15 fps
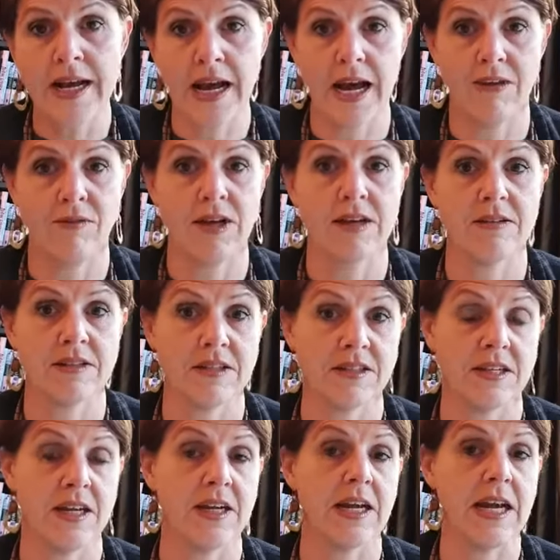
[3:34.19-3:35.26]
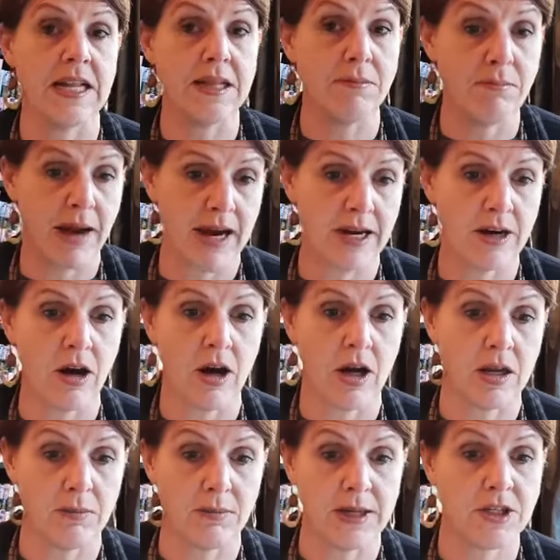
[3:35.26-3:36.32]
having the sink in the main
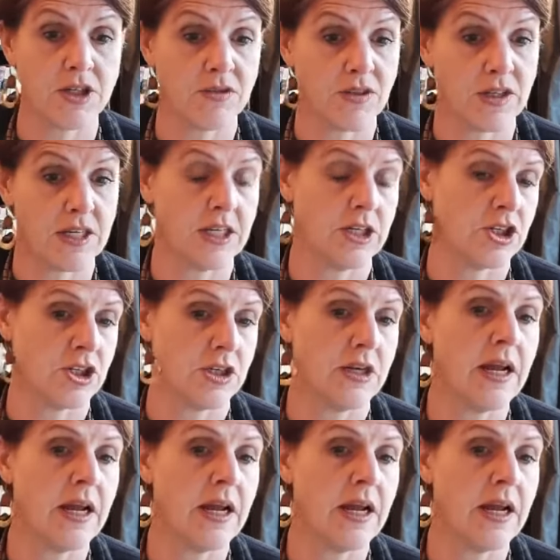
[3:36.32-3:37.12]
island bench of the kitchen.